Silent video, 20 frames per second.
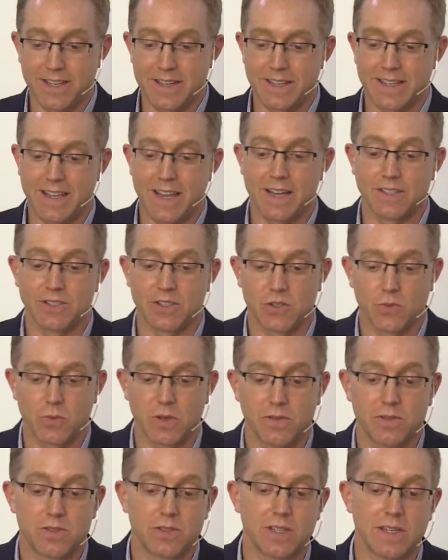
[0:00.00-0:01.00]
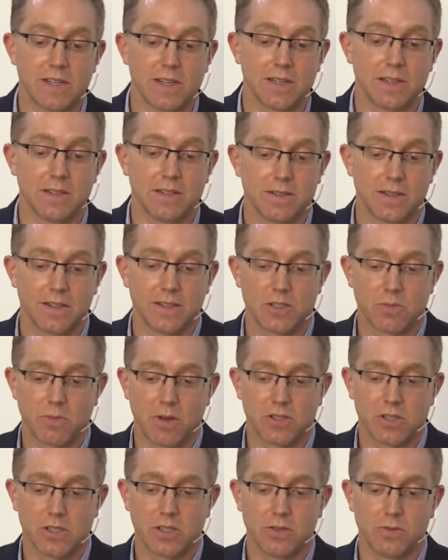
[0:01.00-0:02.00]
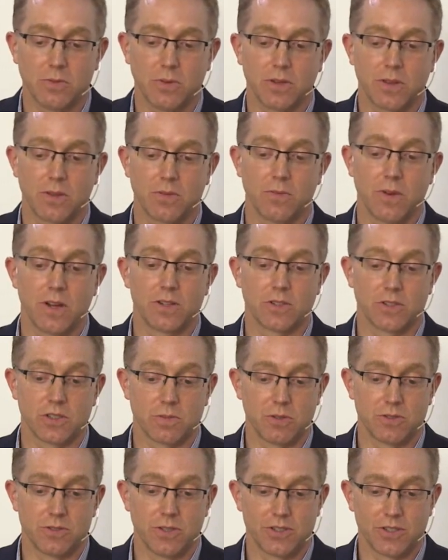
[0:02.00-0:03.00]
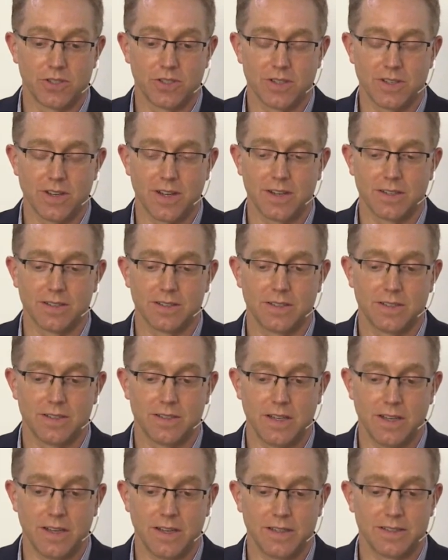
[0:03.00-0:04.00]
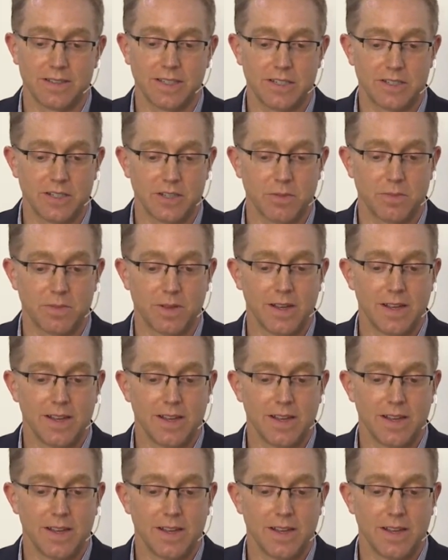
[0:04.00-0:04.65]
indications we've seen, especially with Russia's position on uh, TTIP,